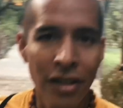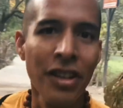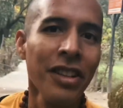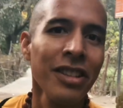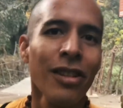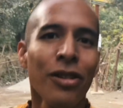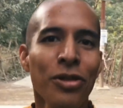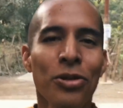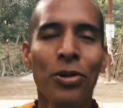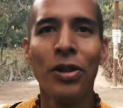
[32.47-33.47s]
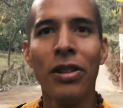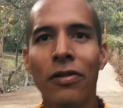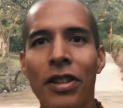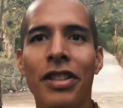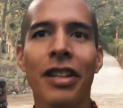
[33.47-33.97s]
Now there is a lot to do
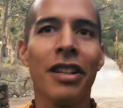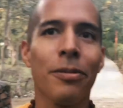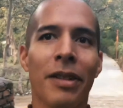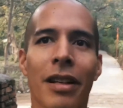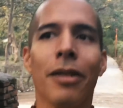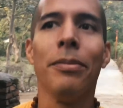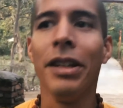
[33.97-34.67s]
in Rishikesh, but to